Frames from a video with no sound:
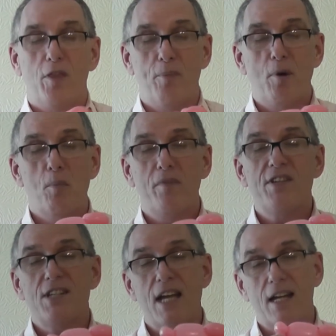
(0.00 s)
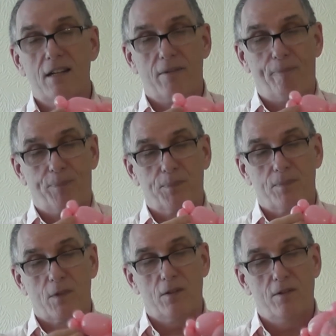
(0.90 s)
the bottom of his neck.
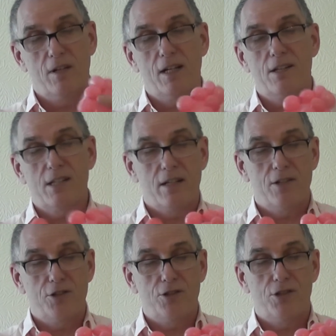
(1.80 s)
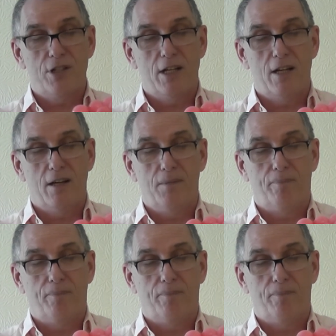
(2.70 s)
So you just tie